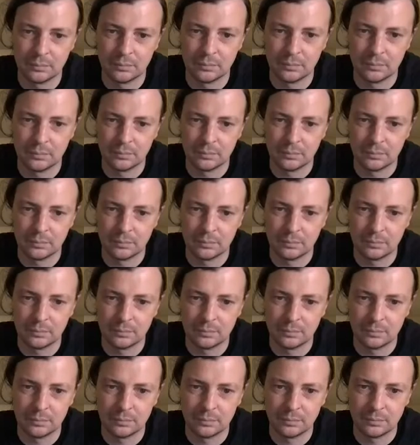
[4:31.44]

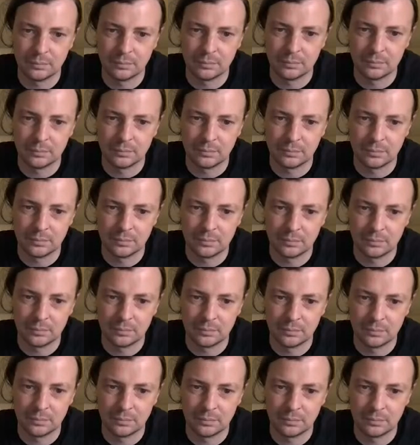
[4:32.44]

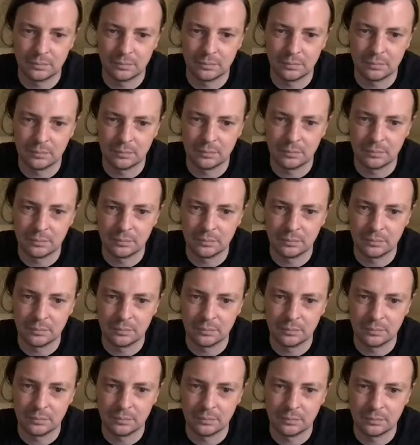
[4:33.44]

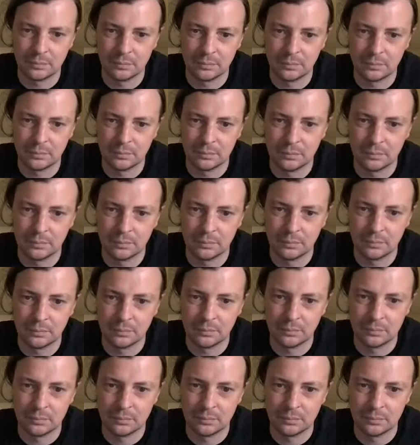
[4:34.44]

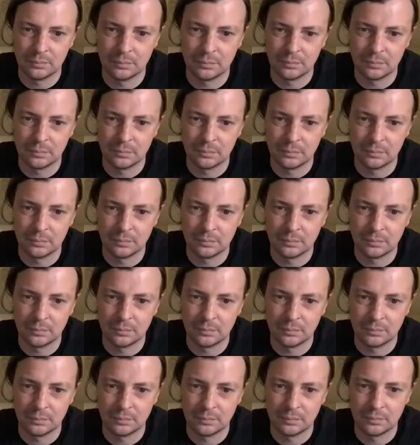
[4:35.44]

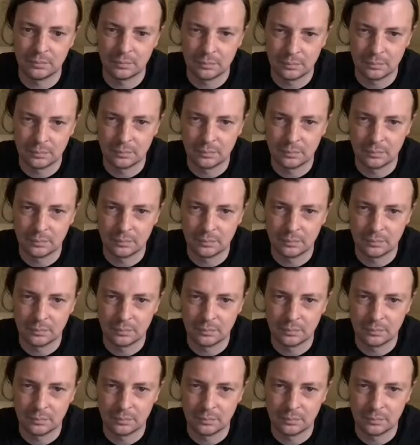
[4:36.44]
This person isn't speaking.